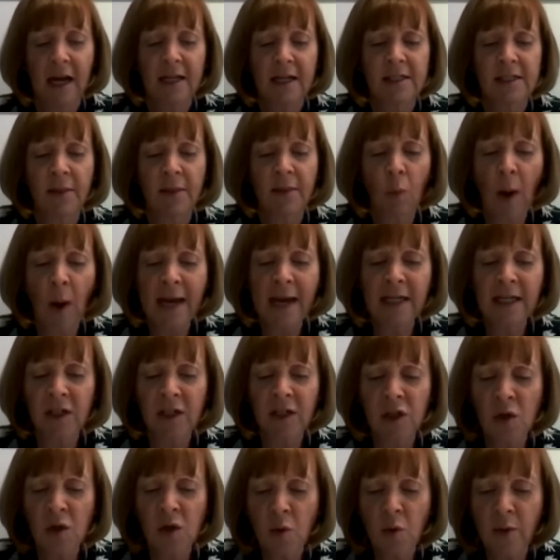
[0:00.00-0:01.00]
So the way to
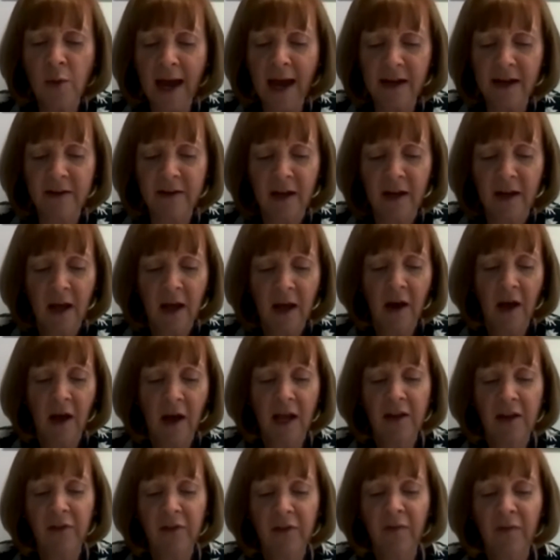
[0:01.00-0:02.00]
do that
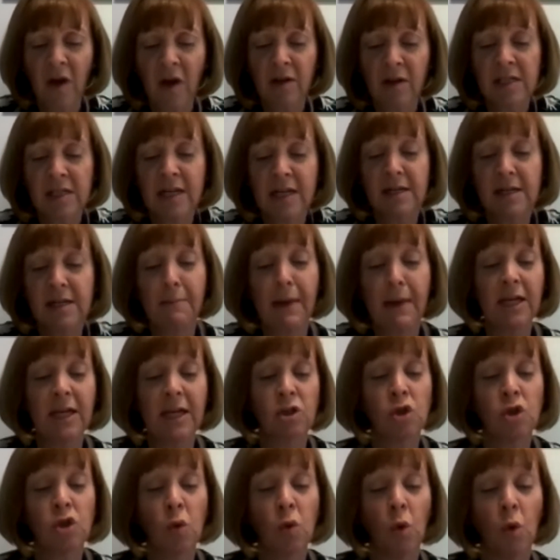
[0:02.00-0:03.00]
is firstly to make
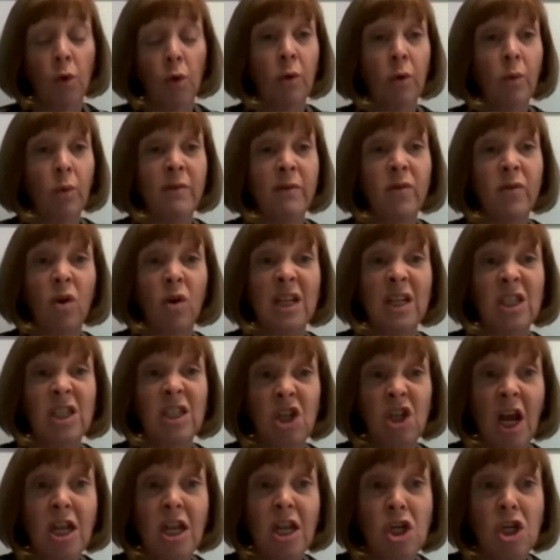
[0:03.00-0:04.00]
sure that we've got a
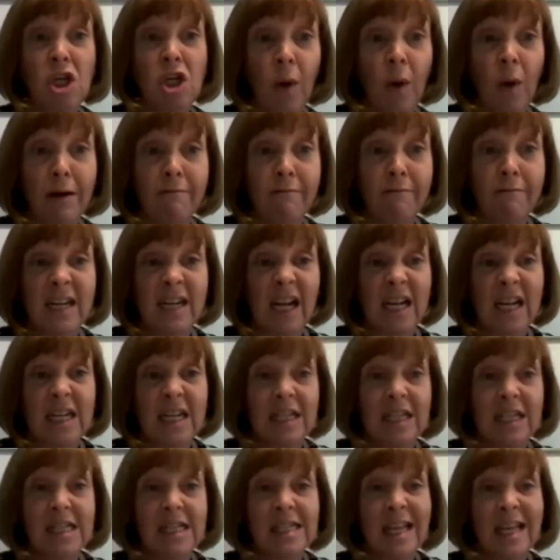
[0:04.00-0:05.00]
genuine
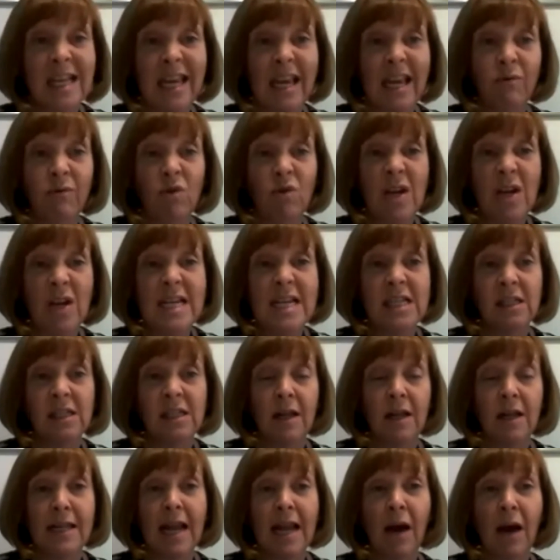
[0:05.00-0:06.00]
redundancy
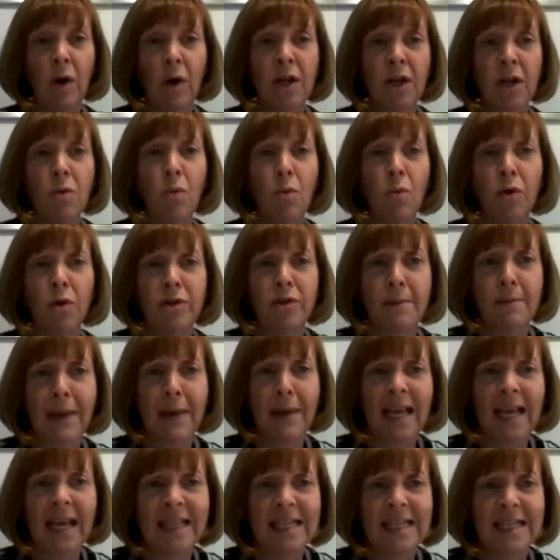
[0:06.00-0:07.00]
reason. Now, I don't want to
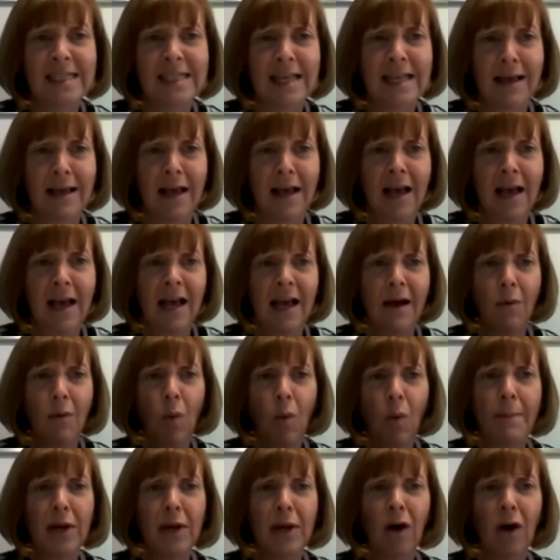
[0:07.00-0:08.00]
make this
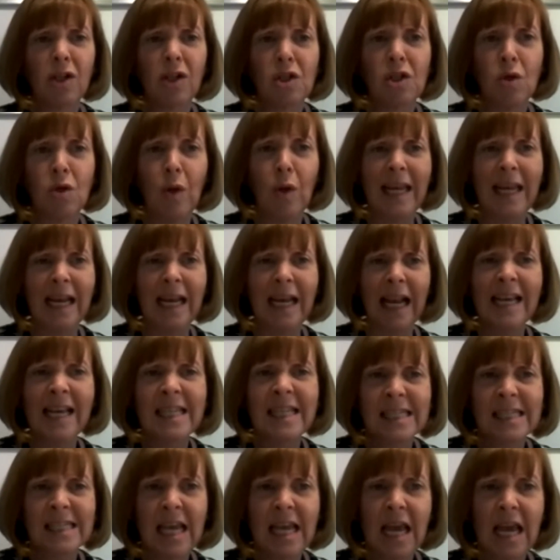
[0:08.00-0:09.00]
webinar too
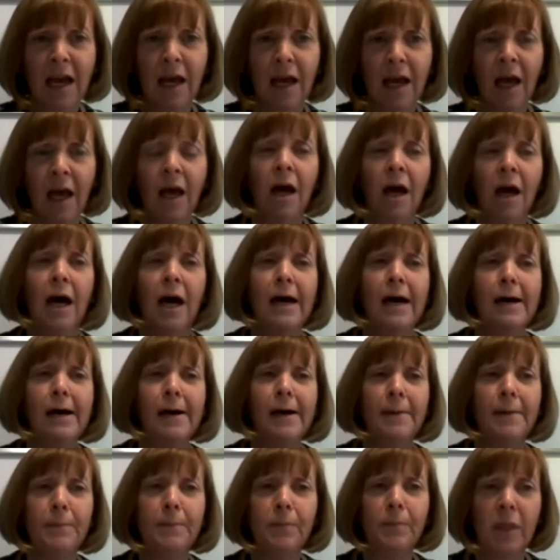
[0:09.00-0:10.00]
legalistic.
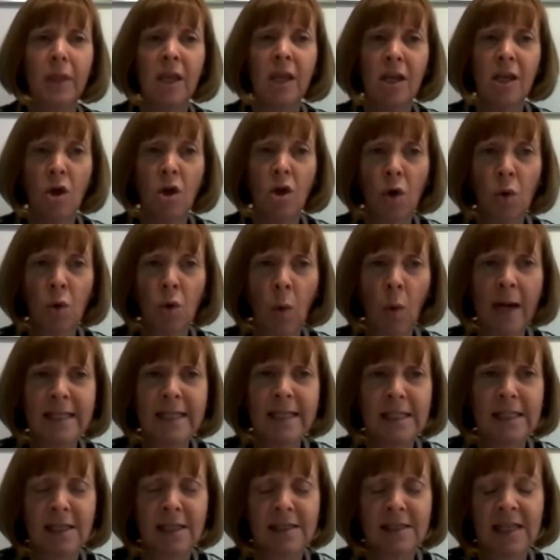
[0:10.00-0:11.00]
You can always
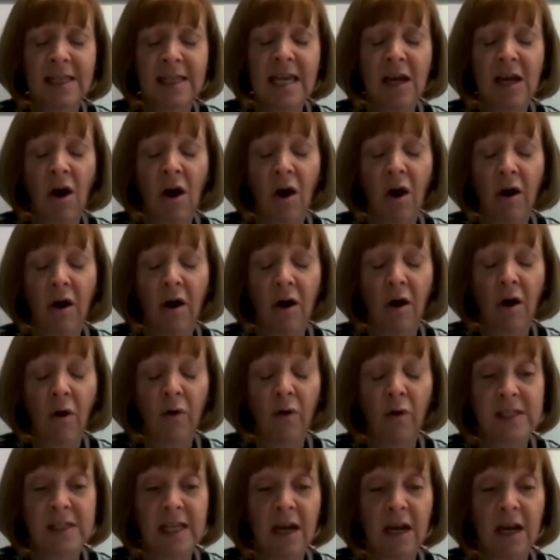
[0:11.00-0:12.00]
seek
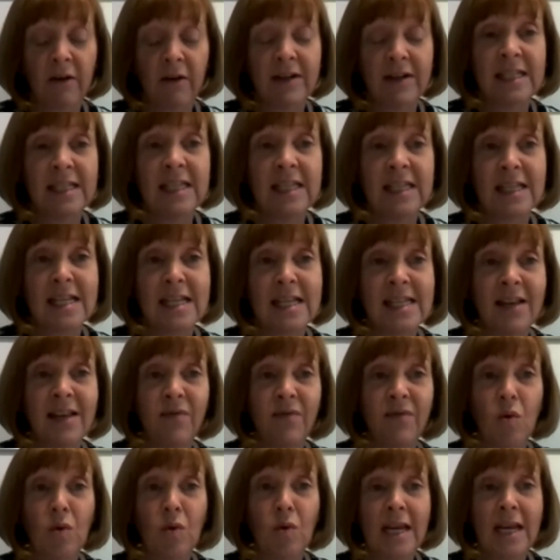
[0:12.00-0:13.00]
obviously our assistance if
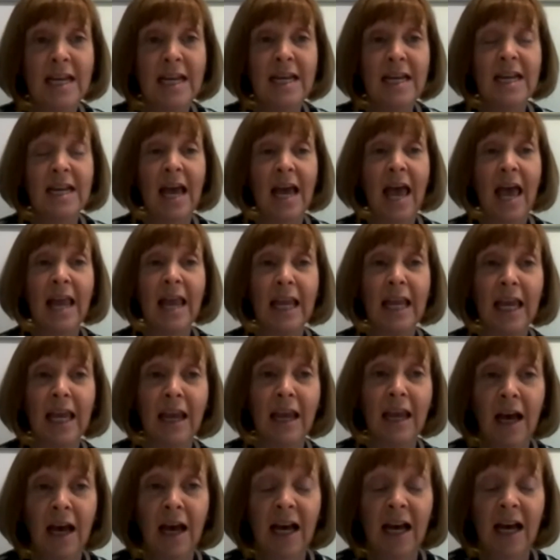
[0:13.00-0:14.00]
you need any
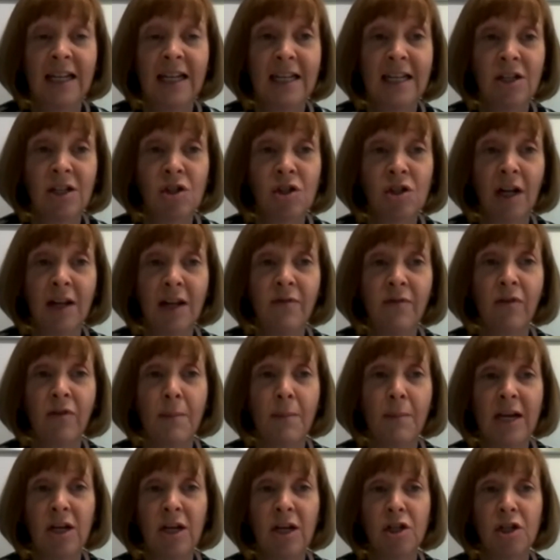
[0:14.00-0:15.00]
additional
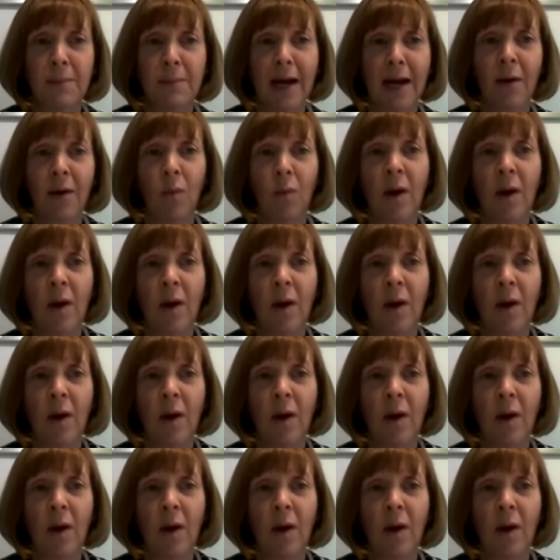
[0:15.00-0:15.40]
information about